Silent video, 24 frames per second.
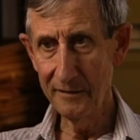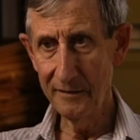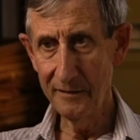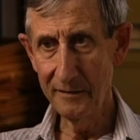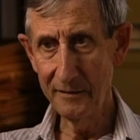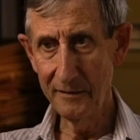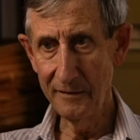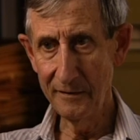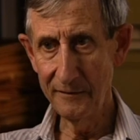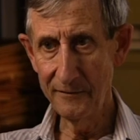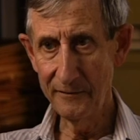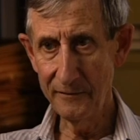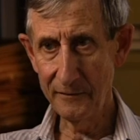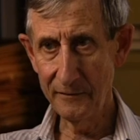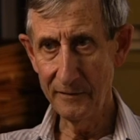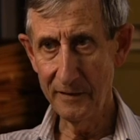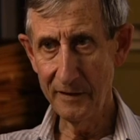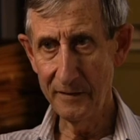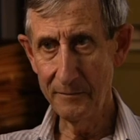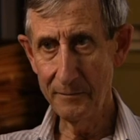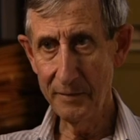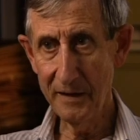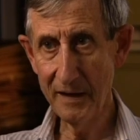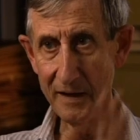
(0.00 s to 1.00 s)
in the
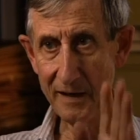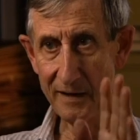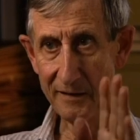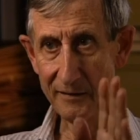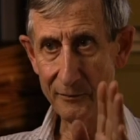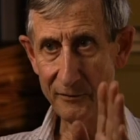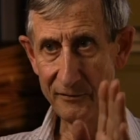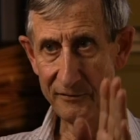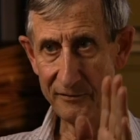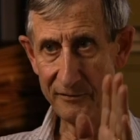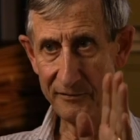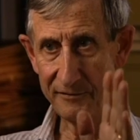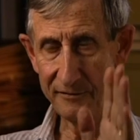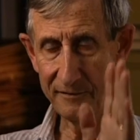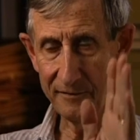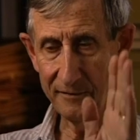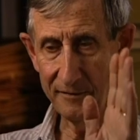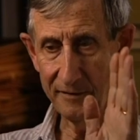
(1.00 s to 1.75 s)
infrared band, which is the